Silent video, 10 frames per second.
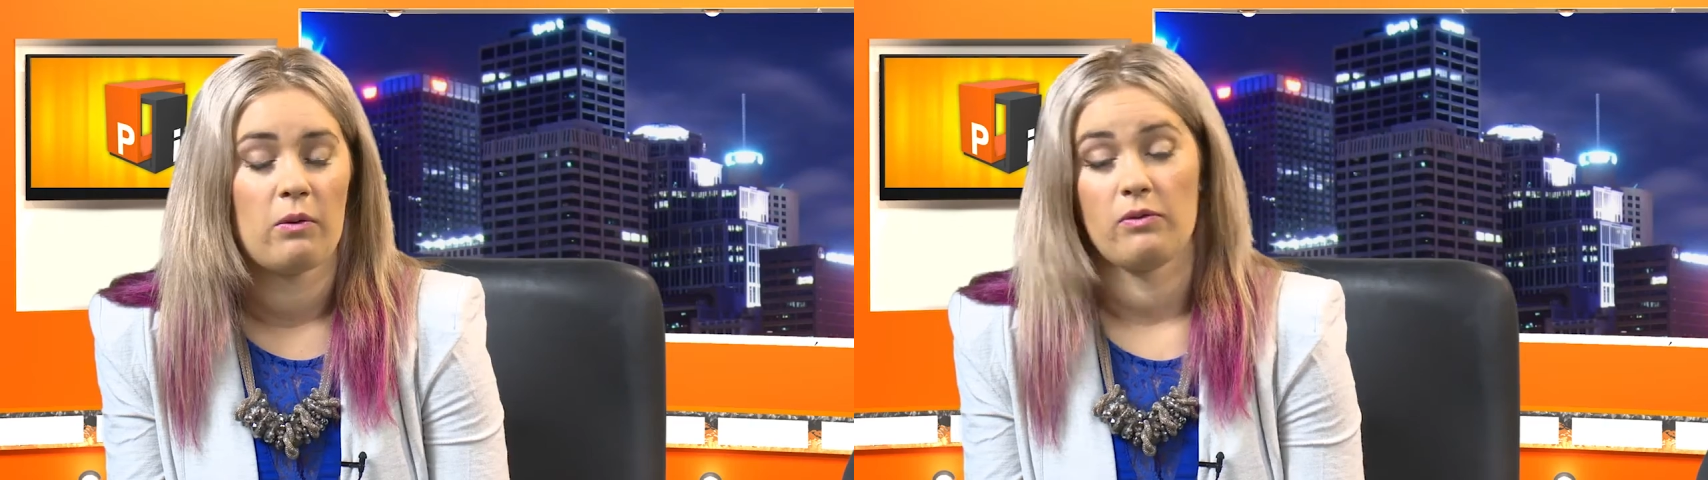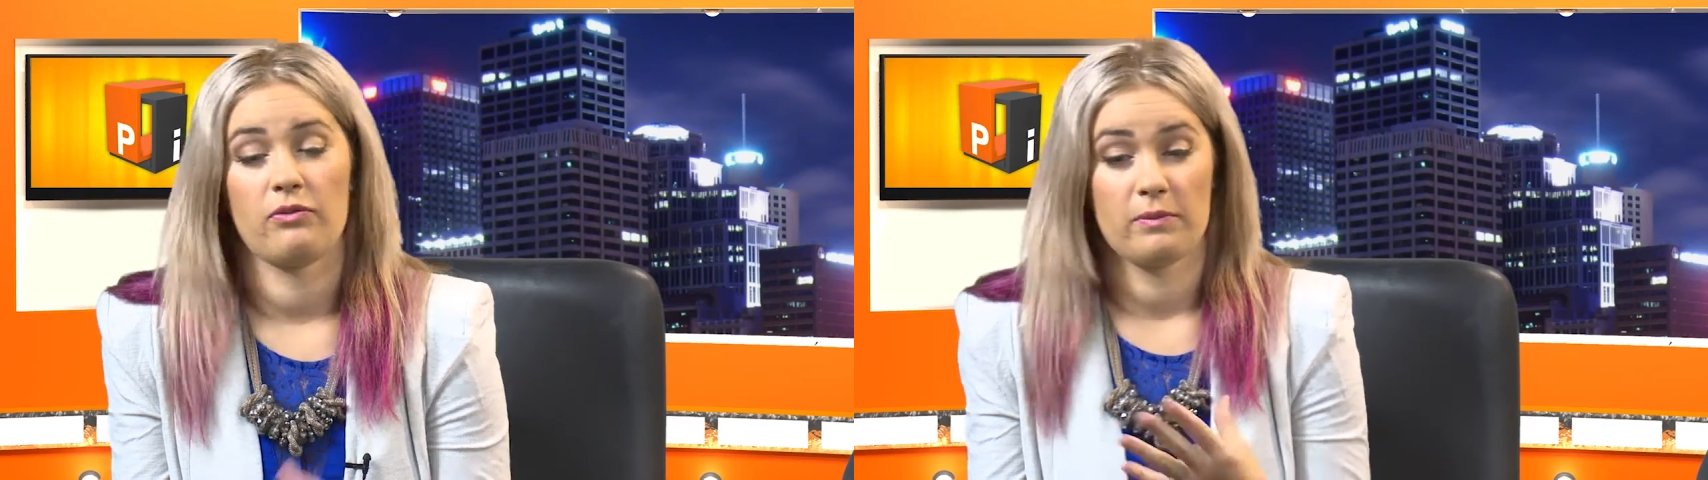
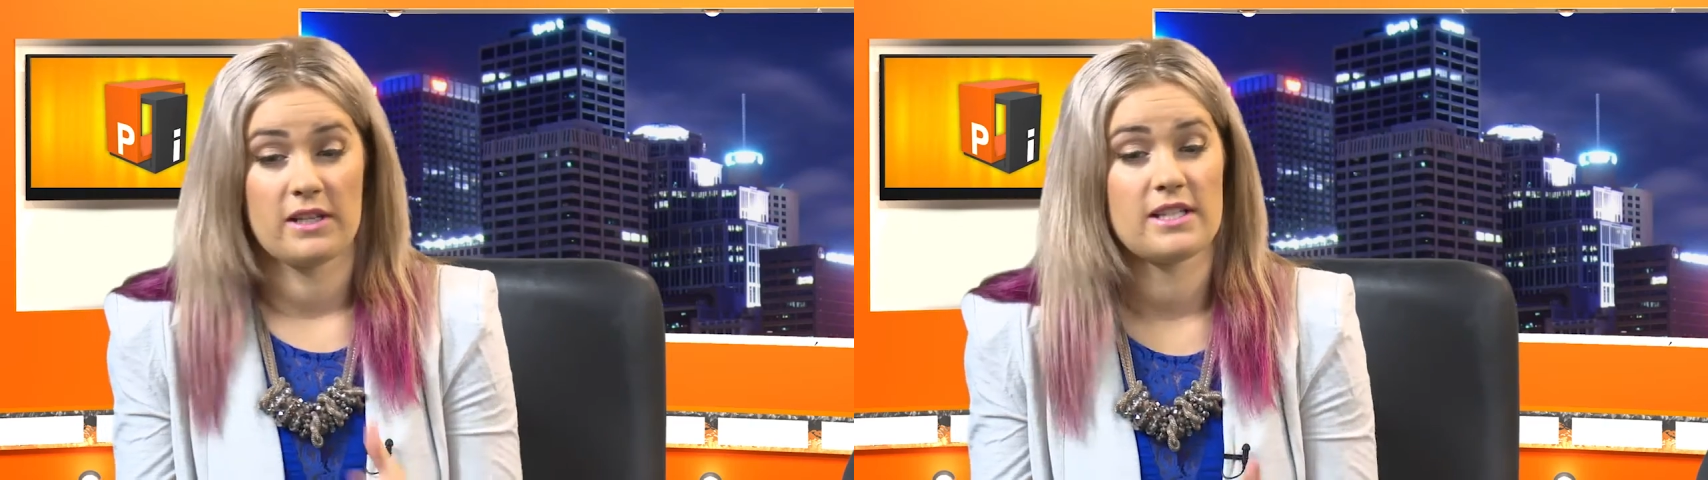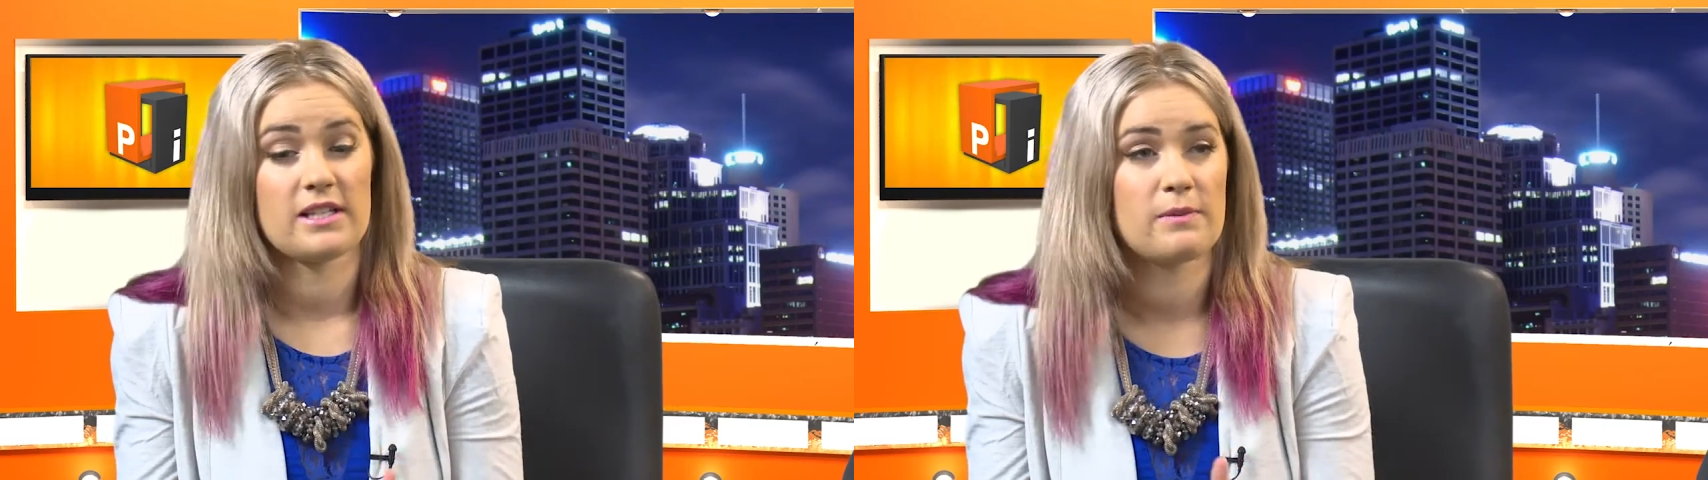from
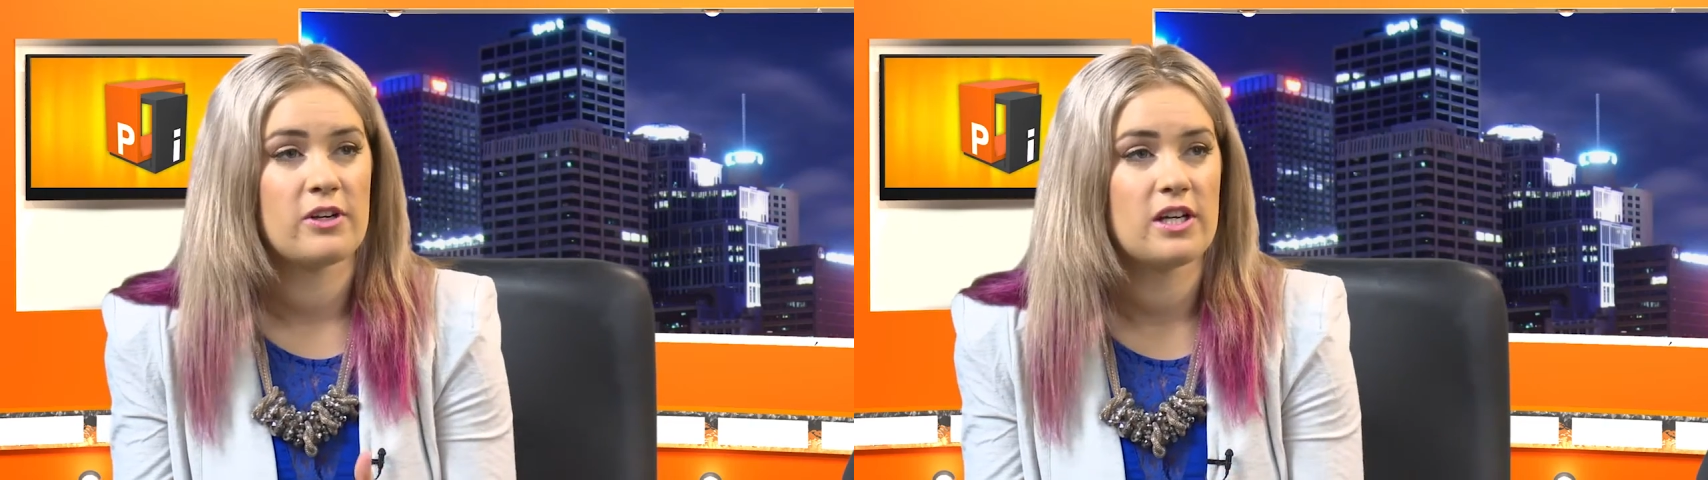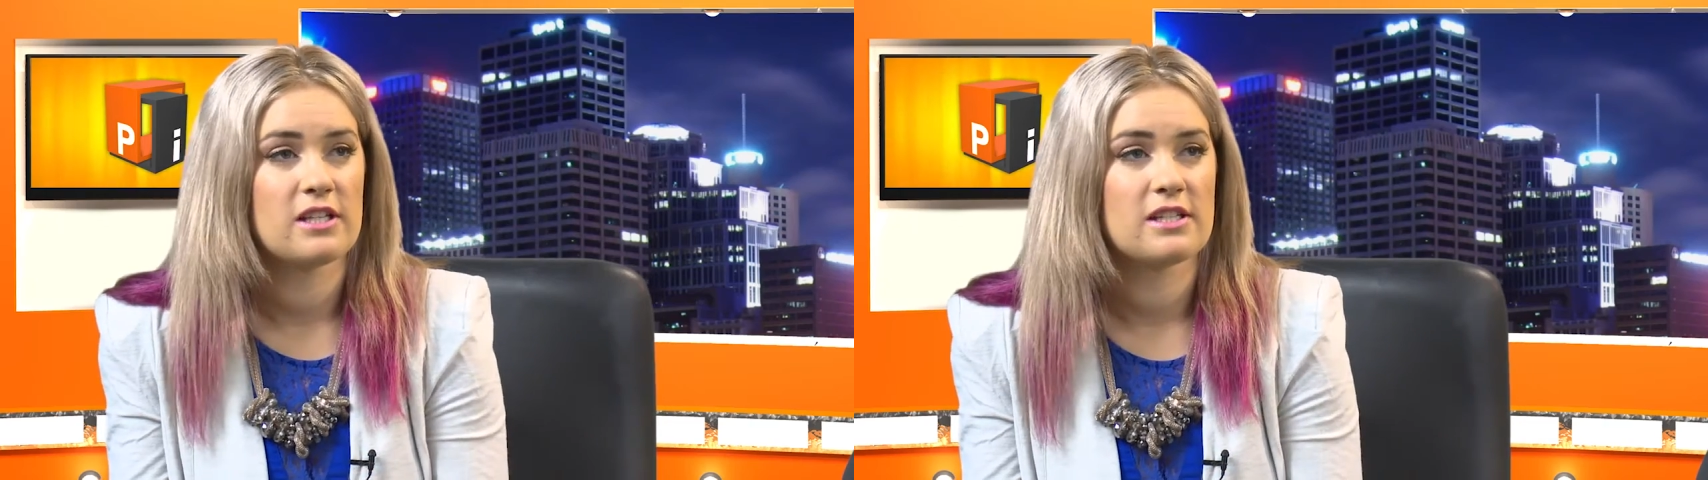this
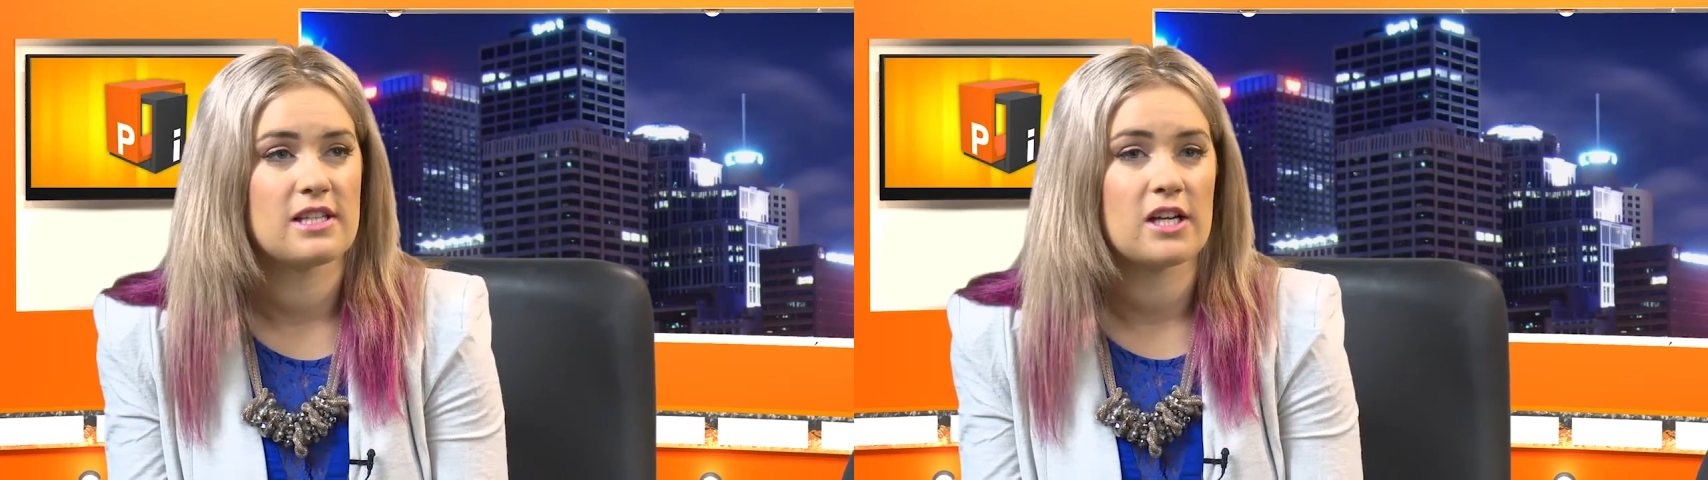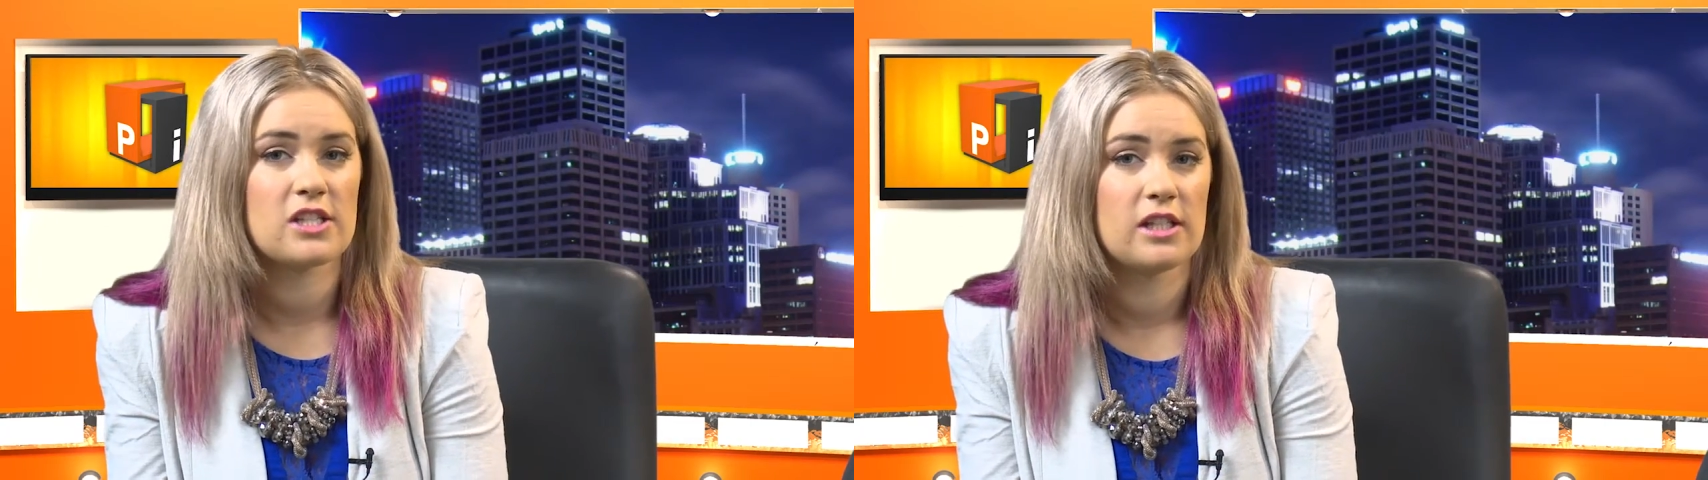experience is
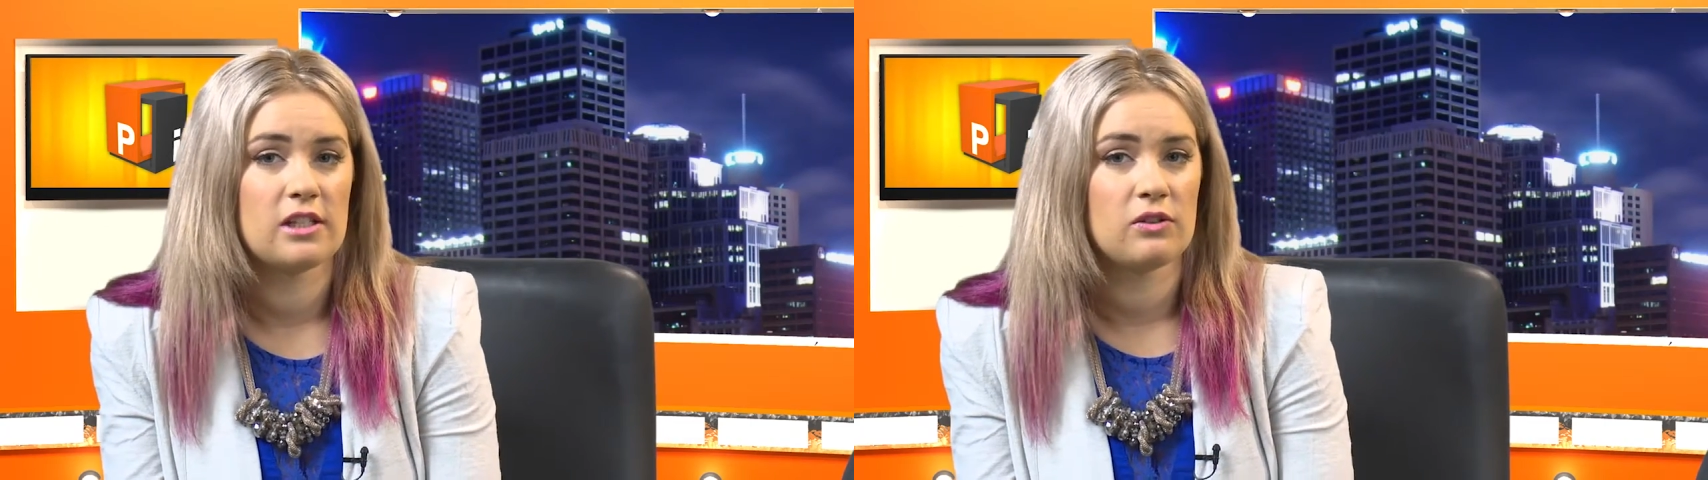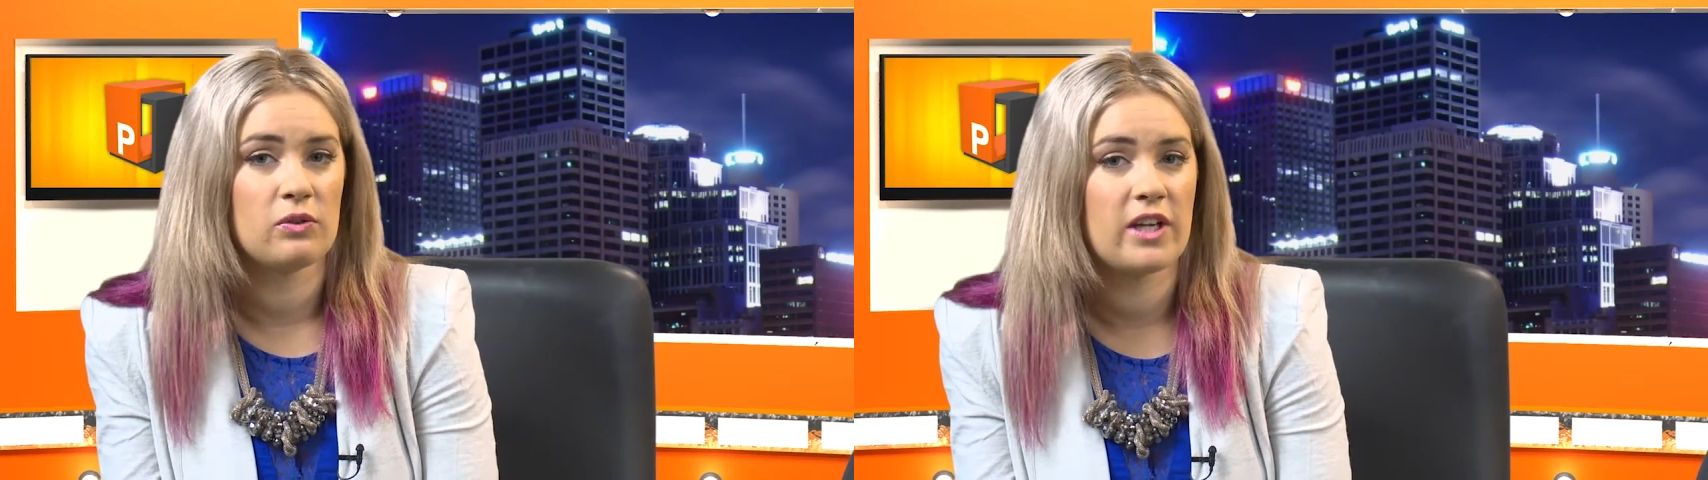actually
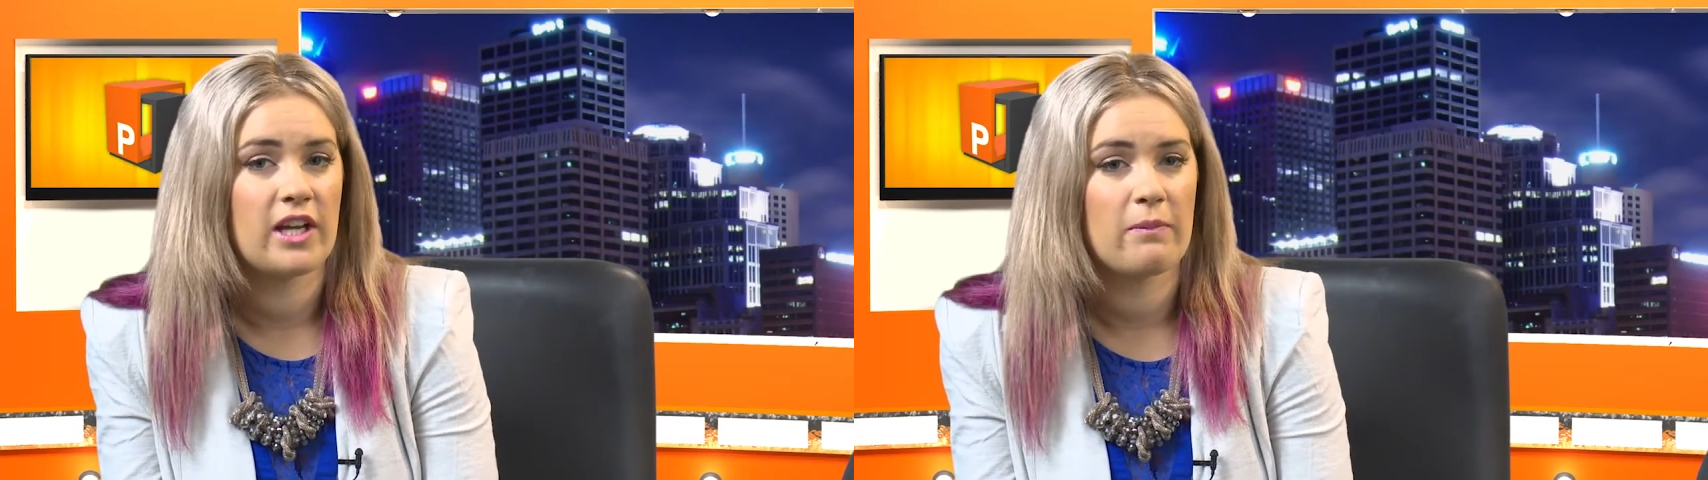looking